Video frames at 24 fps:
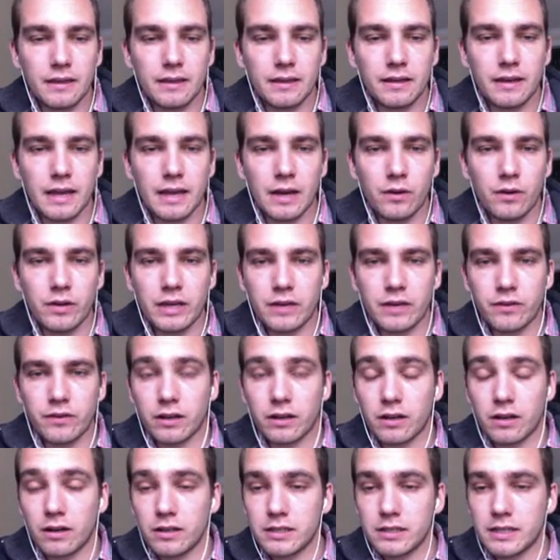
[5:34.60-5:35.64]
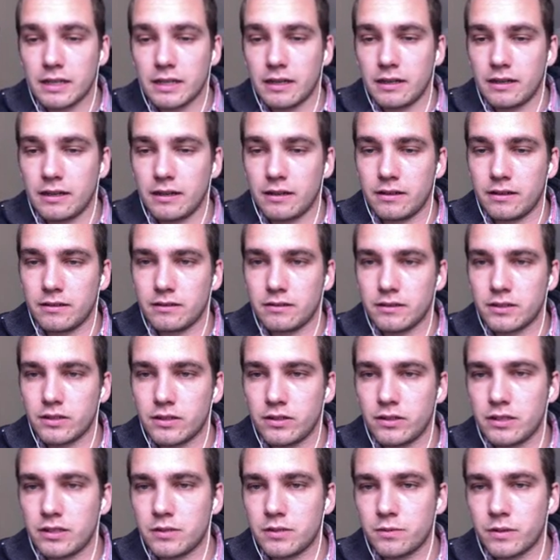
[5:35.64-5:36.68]
now we have our cars data in here.
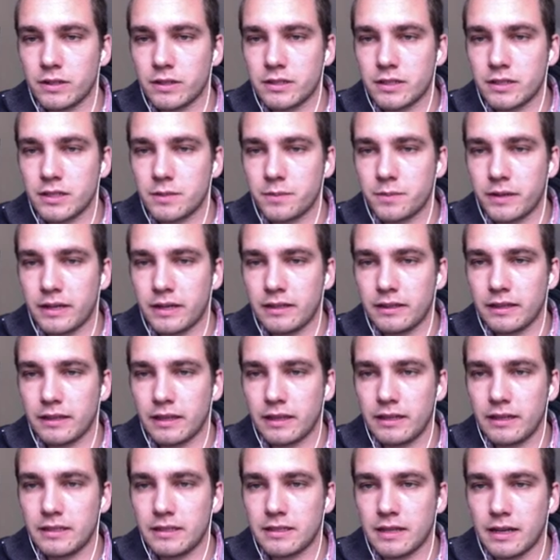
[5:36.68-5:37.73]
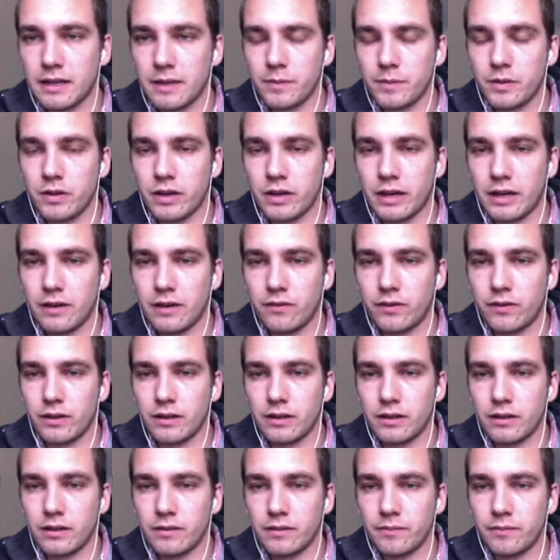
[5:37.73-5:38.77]
So this works just by like anytime you have
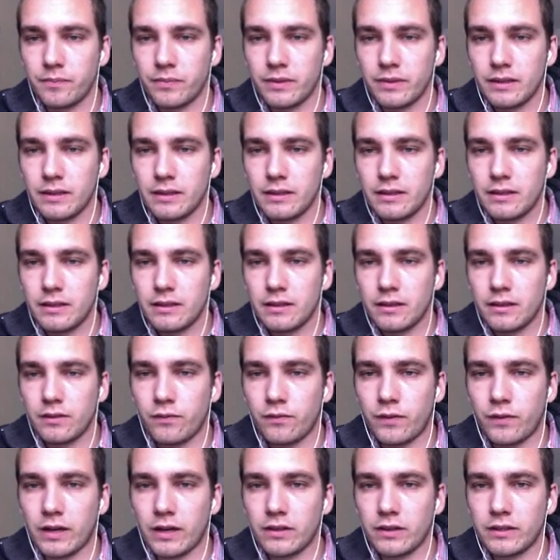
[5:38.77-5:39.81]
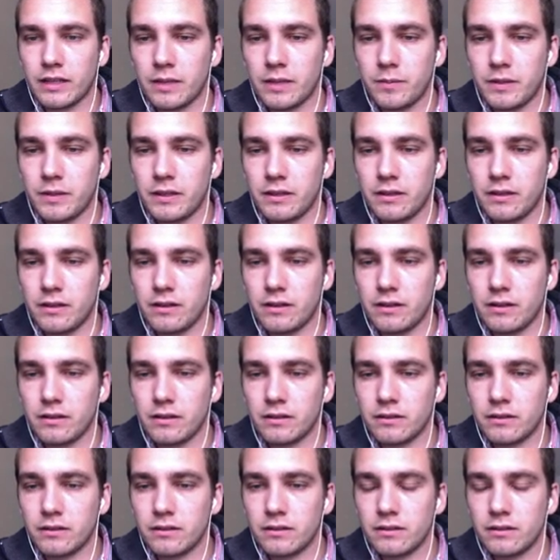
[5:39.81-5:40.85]
a, a file name here,
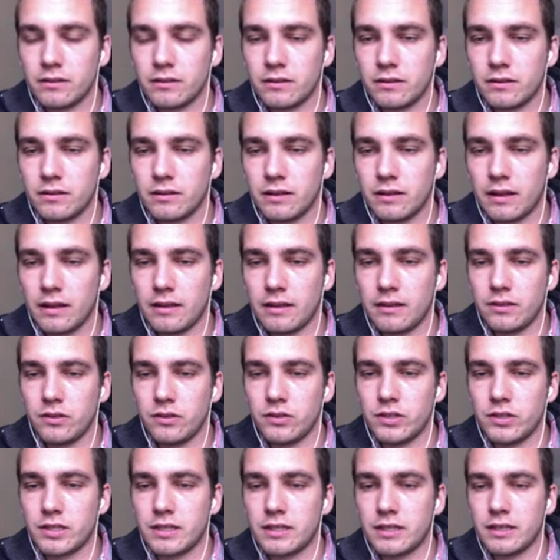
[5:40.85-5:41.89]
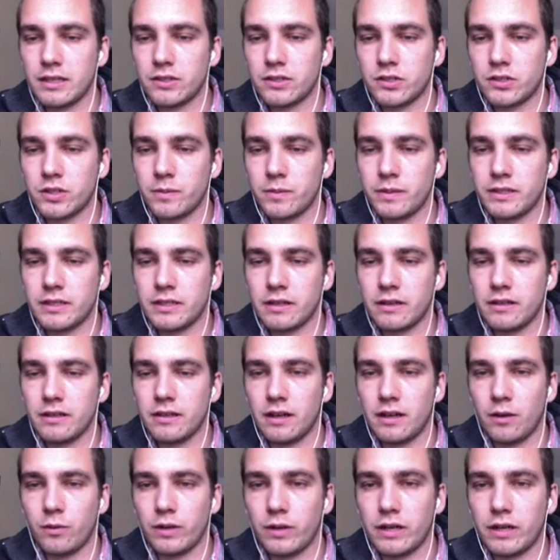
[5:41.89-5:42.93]
you just get tributary
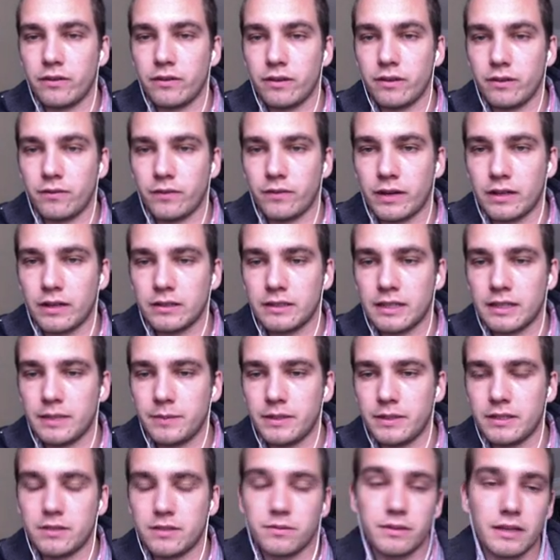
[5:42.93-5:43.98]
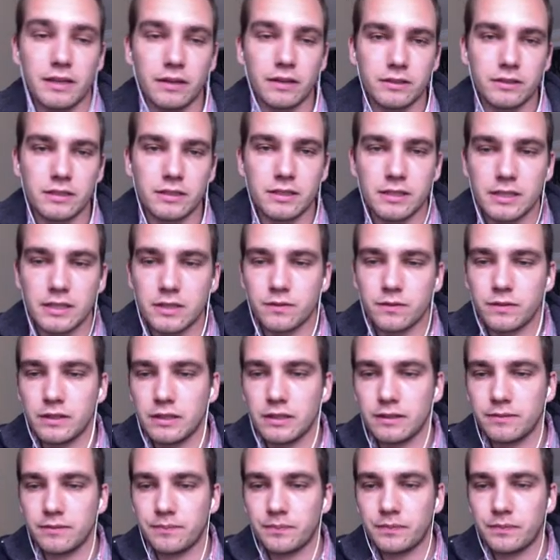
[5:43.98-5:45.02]
dot whatever the file name is without the
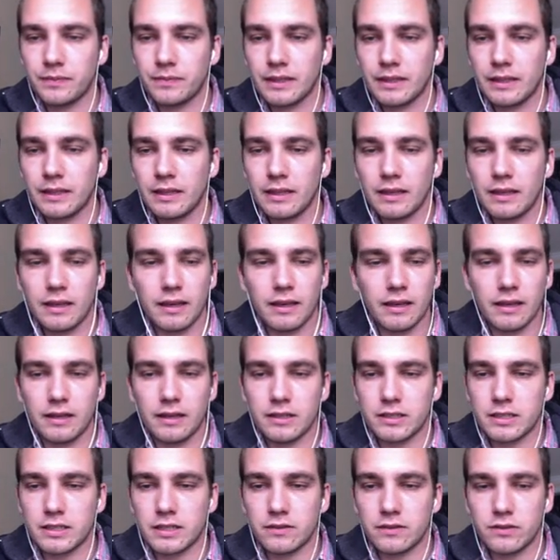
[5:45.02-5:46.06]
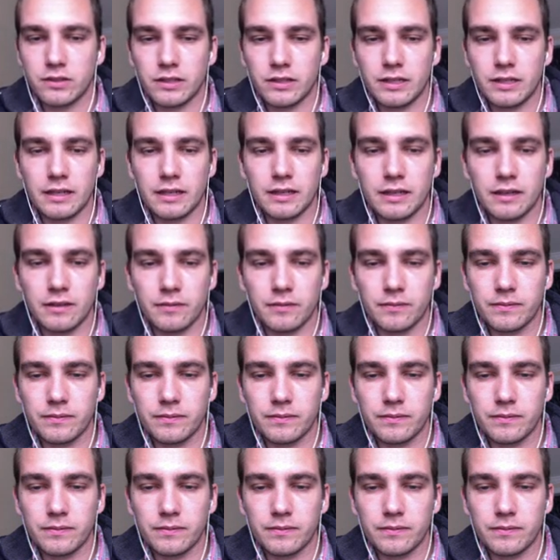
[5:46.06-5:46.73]
CSV. And it just gives you the data.